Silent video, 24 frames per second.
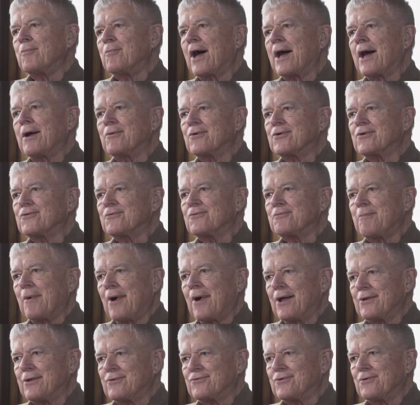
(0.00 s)
And my
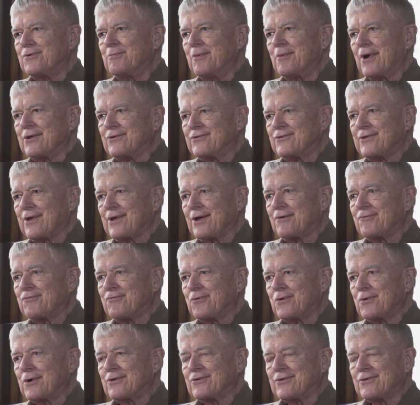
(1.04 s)
response to
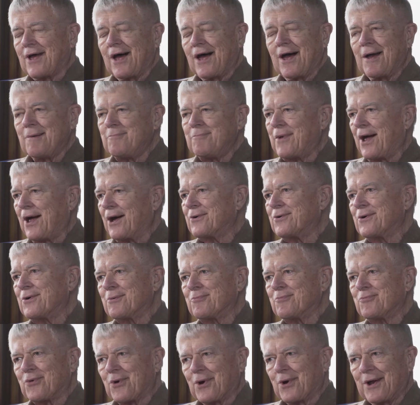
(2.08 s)
myself was, I'm not
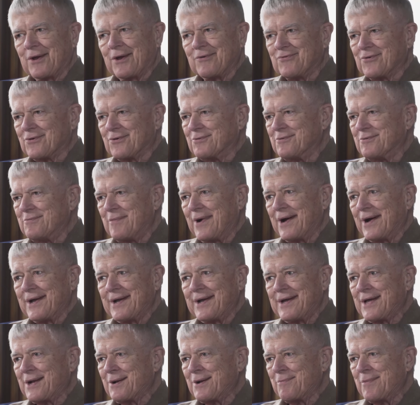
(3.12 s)
going to pray for
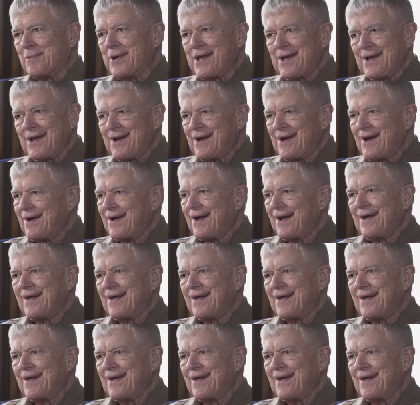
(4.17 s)
my enemy.